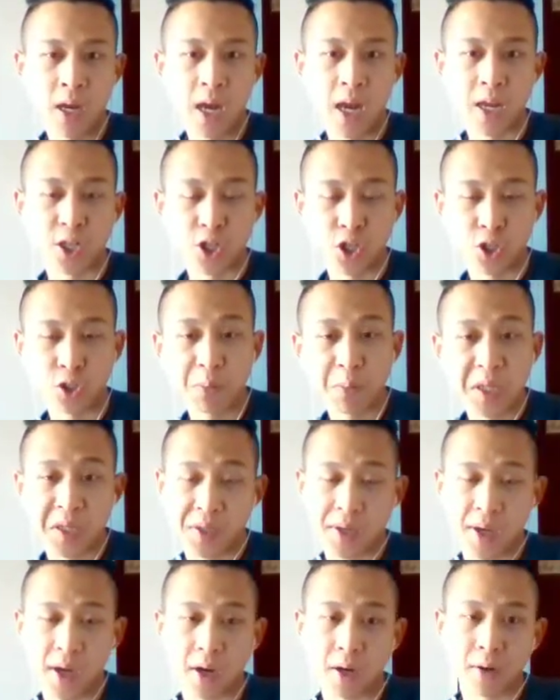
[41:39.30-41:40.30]
and she'll be
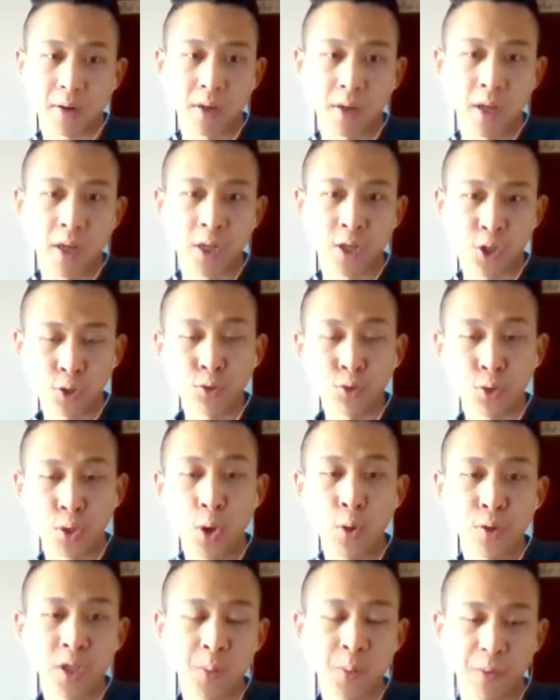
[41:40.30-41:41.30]
scared. She'll
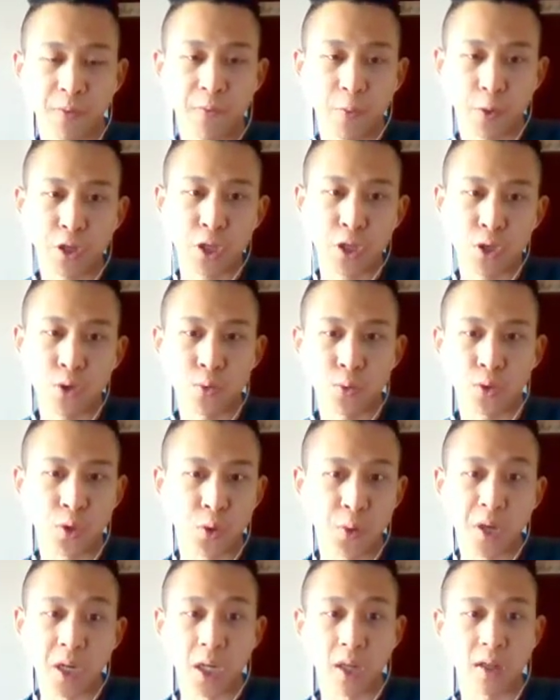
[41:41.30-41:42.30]
know this before you
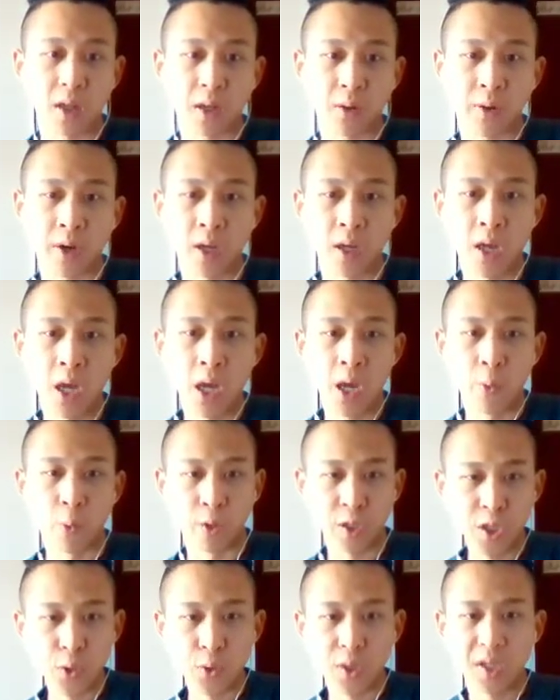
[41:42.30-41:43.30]
do anything, right?
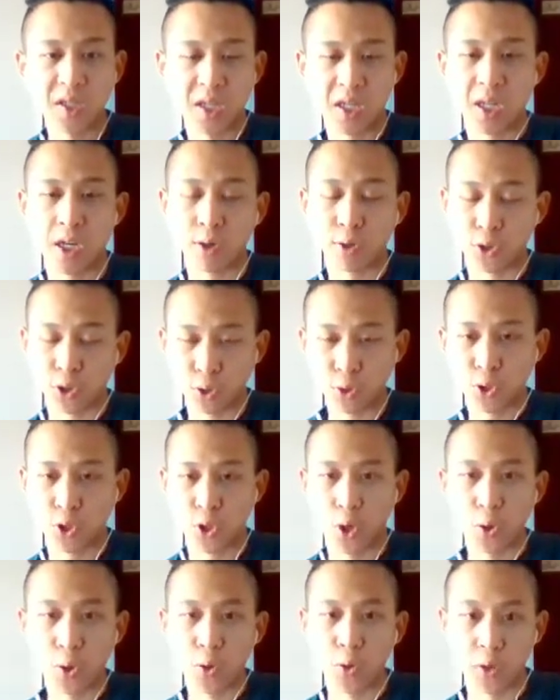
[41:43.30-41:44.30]
Once you get to here, she'll
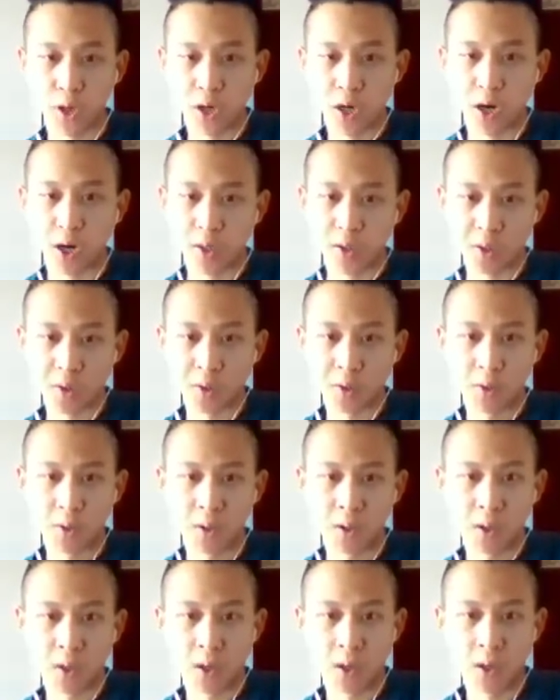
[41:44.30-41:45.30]
show you her cards.
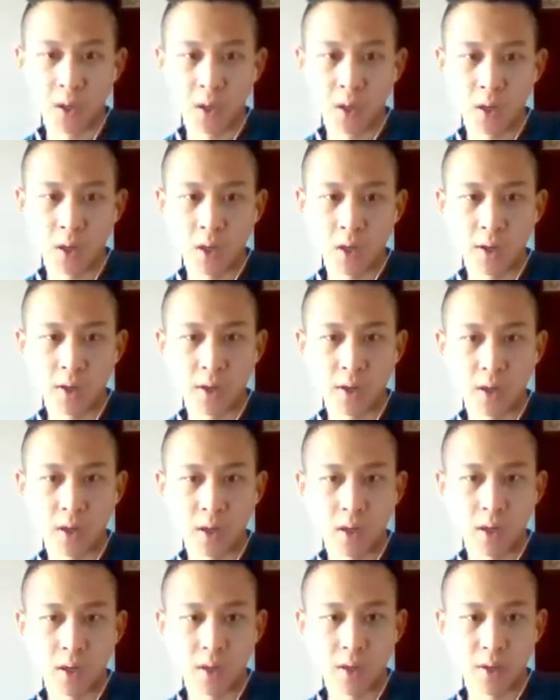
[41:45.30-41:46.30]

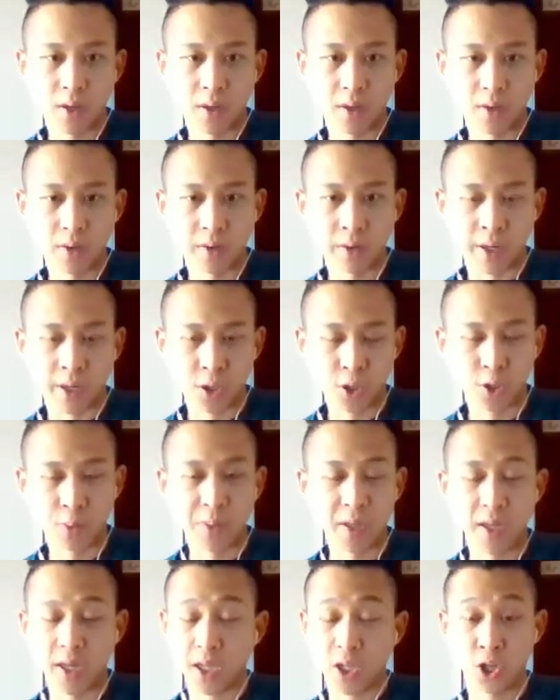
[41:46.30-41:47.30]
Right? She'll
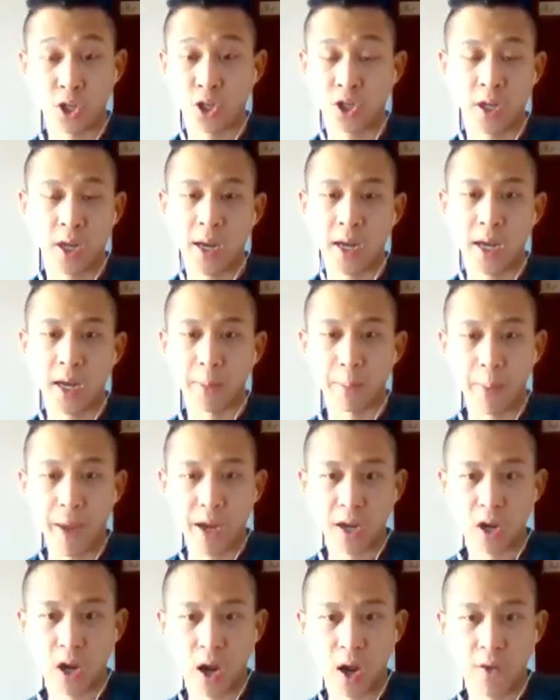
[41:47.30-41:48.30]
be like, "Shit, I gotta
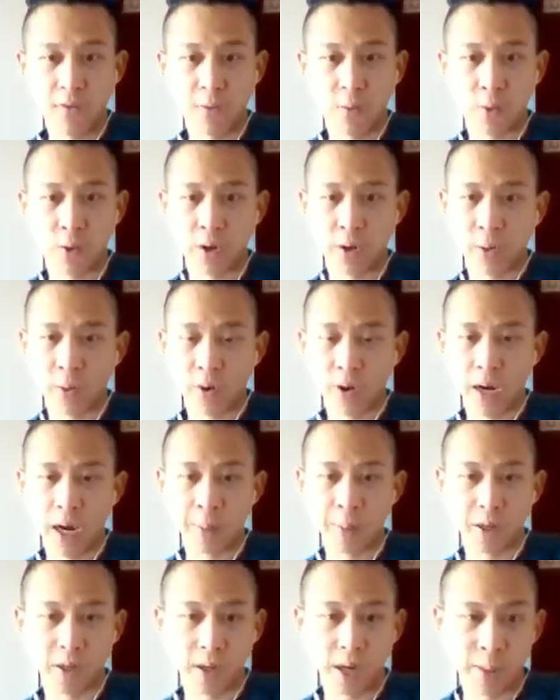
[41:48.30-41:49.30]
back off," or
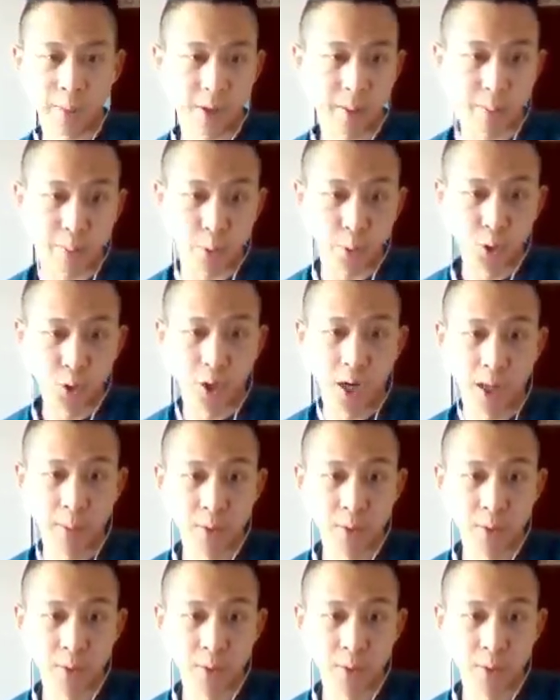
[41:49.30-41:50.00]
I'm gonna boost grab